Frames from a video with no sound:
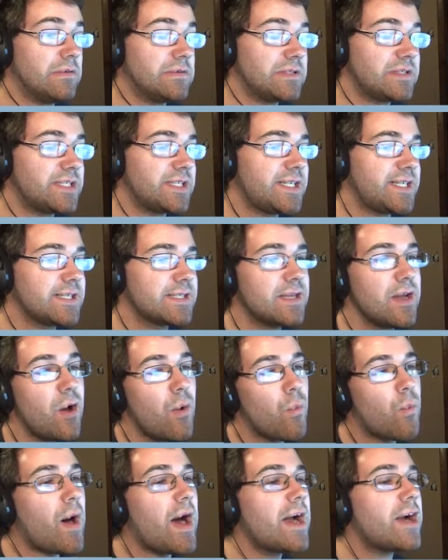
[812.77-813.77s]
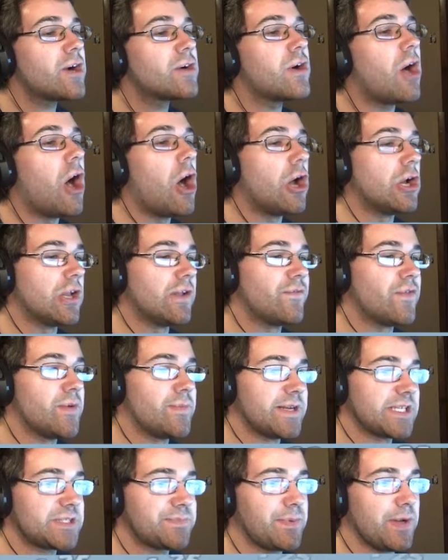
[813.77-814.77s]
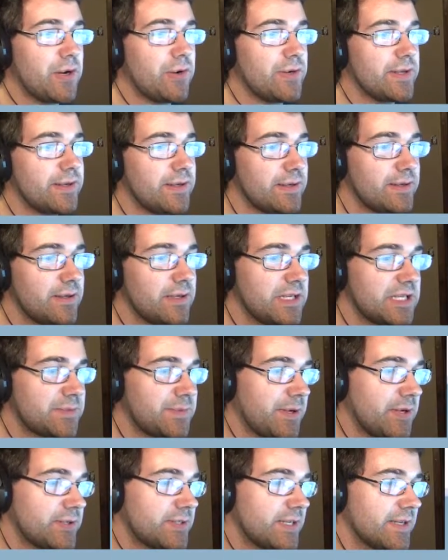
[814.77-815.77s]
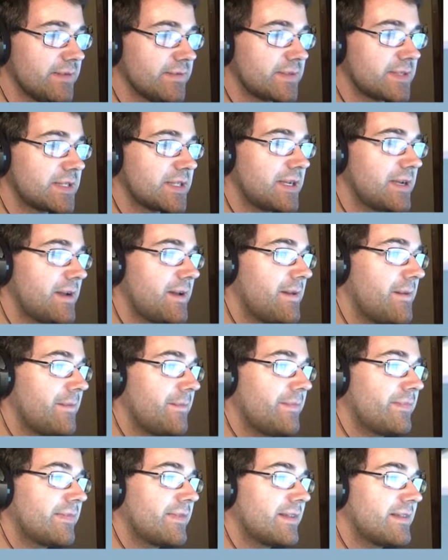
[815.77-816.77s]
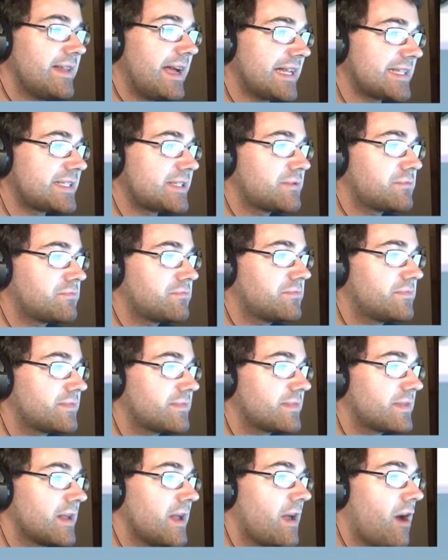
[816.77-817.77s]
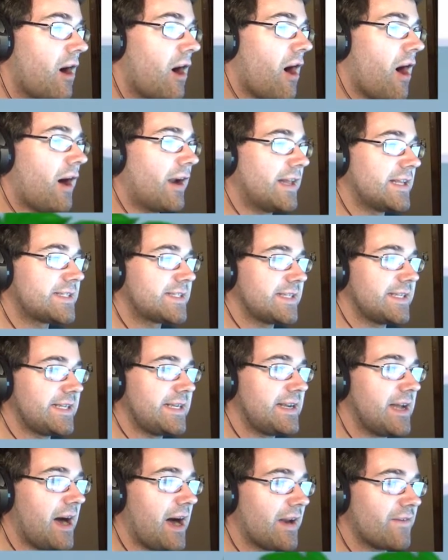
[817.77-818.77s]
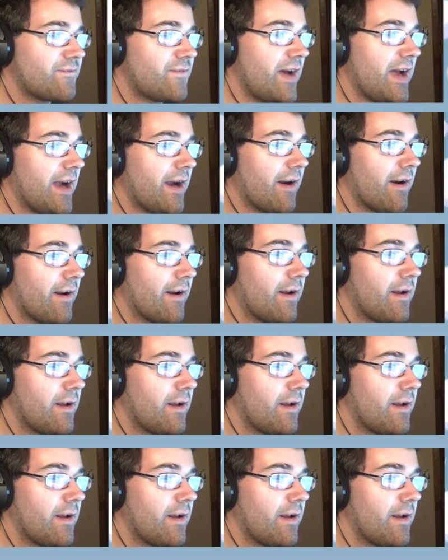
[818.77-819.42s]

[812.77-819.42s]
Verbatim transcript: Jeez. Why are all of them exploding? Explosives. That's honestly not fair.